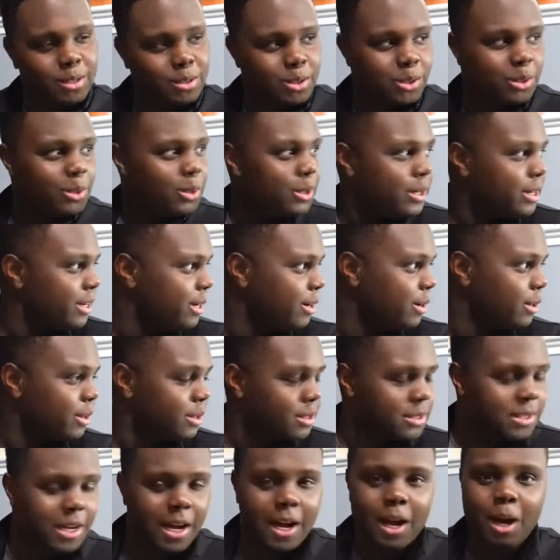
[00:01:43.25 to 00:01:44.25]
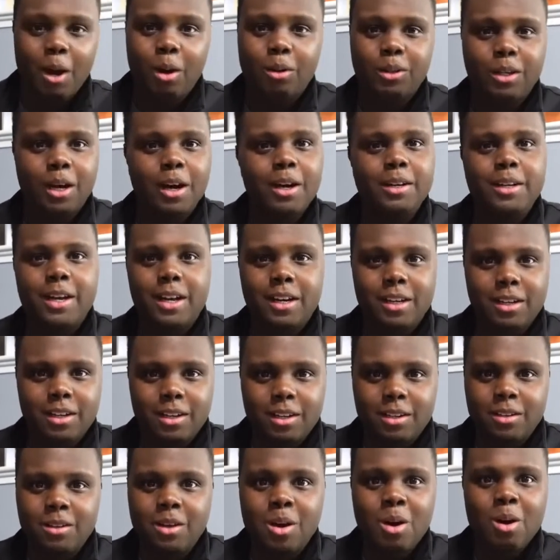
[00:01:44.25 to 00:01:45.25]
so you'll hear the sound
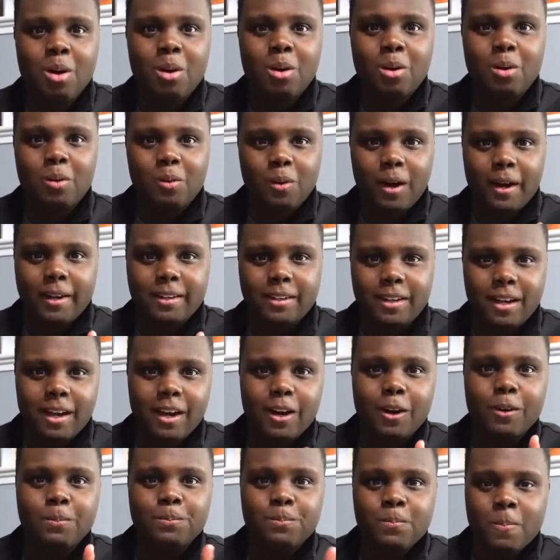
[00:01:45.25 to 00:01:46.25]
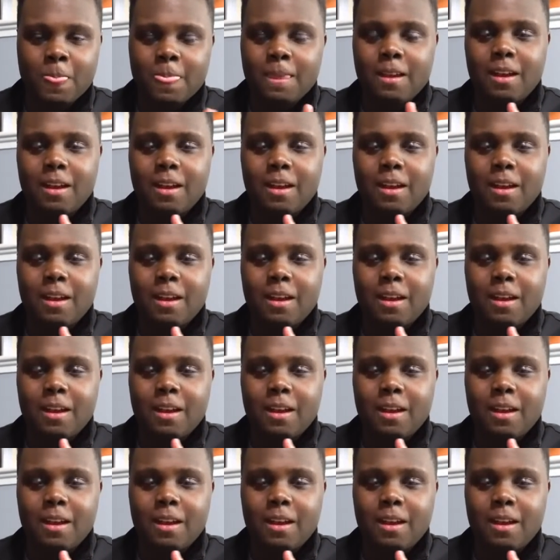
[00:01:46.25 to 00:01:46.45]
unedited right now.